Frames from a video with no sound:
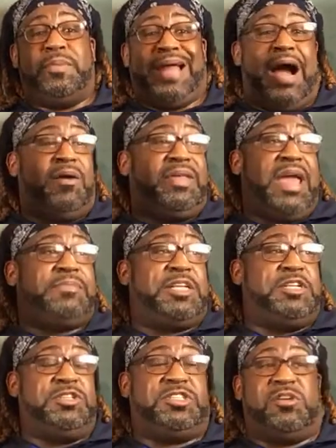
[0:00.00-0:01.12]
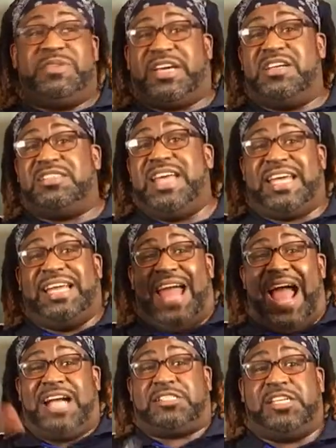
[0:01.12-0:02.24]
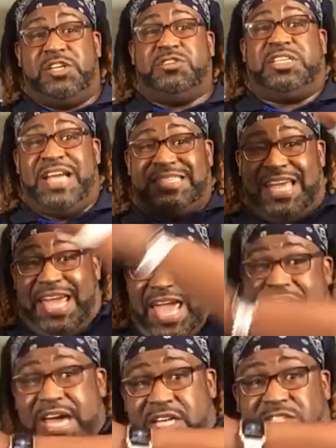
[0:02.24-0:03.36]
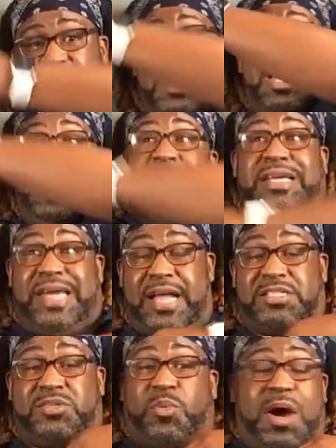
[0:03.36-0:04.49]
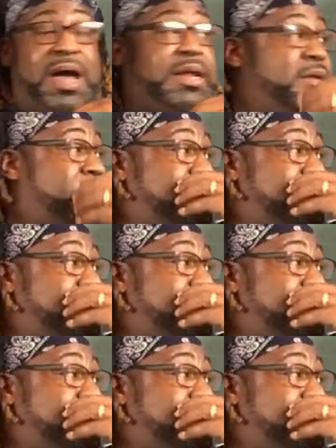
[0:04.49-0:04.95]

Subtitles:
But how are they able to do so? Because they can actually use it as a hedge against what?